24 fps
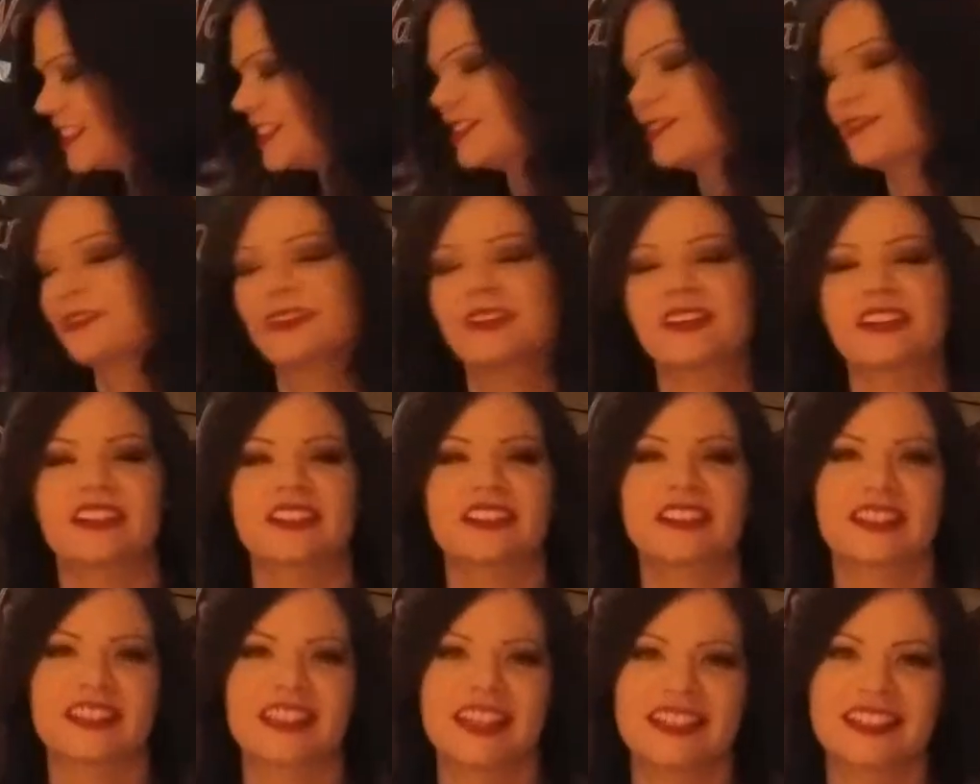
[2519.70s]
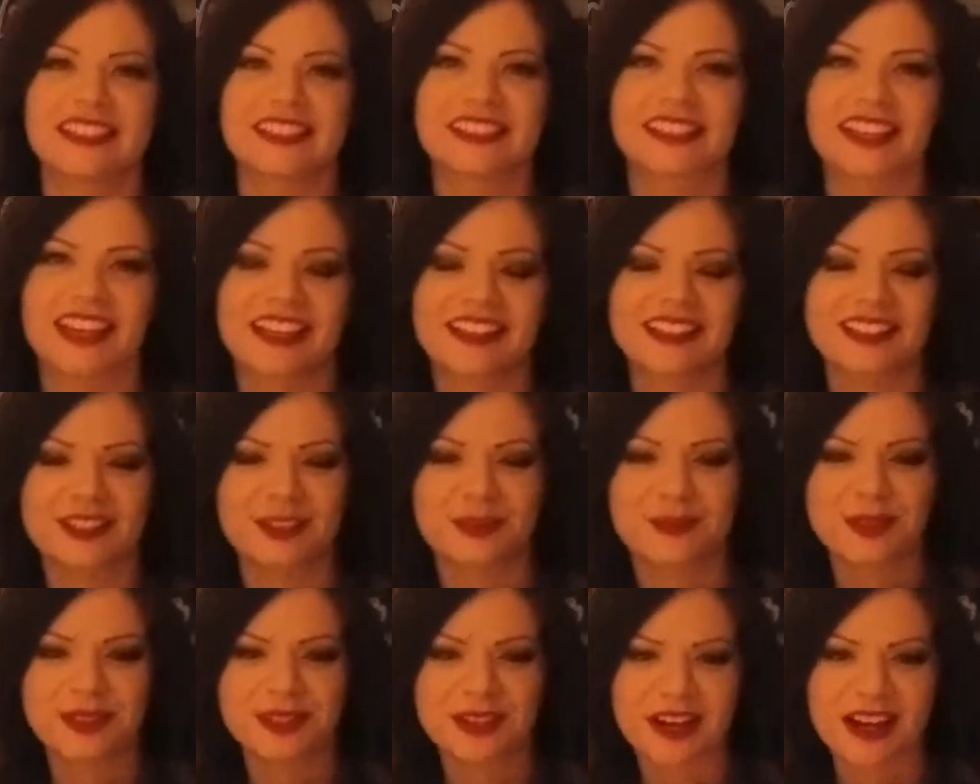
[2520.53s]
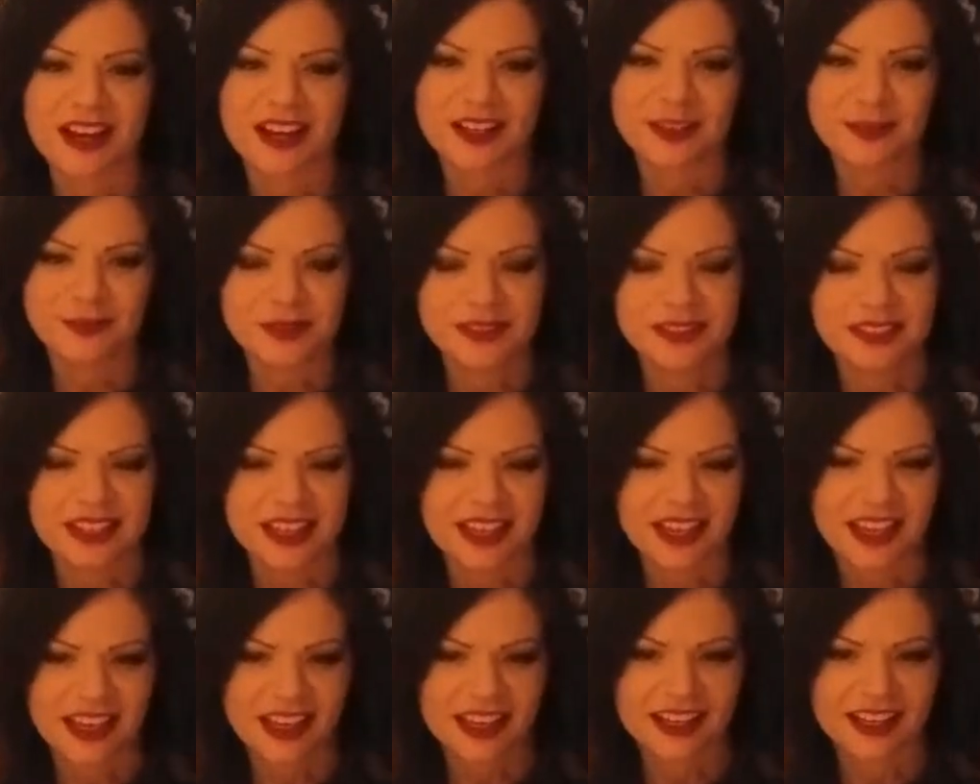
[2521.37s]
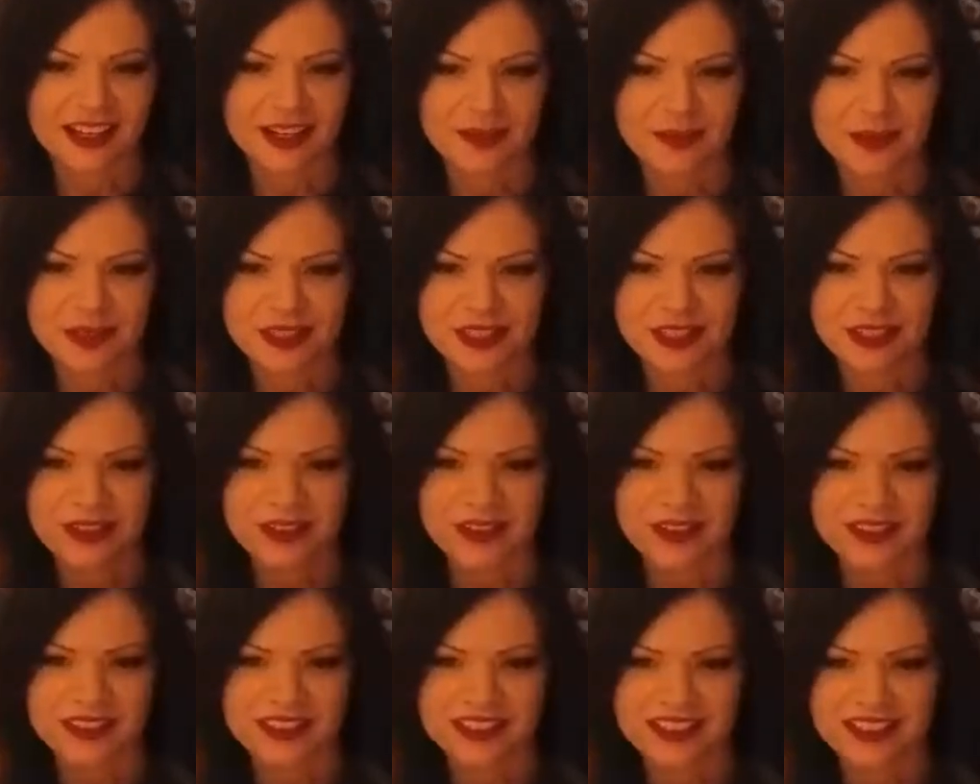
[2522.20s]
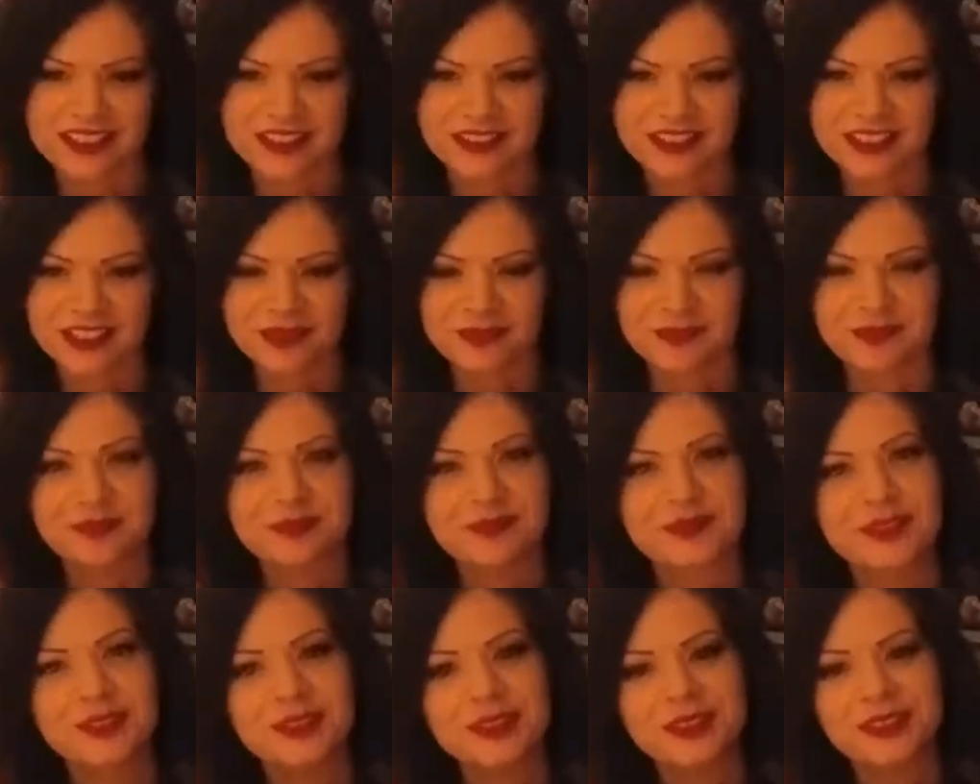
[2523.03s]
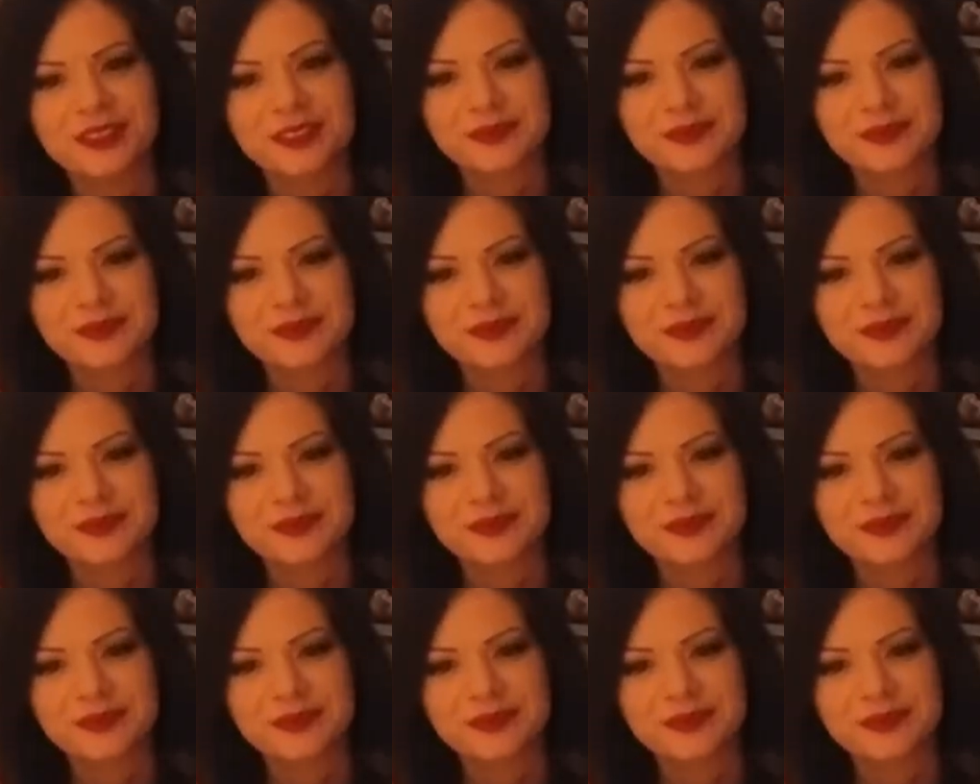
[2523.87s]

for the likes and the subscribes, and I hope to see you on the next reading. Doodles.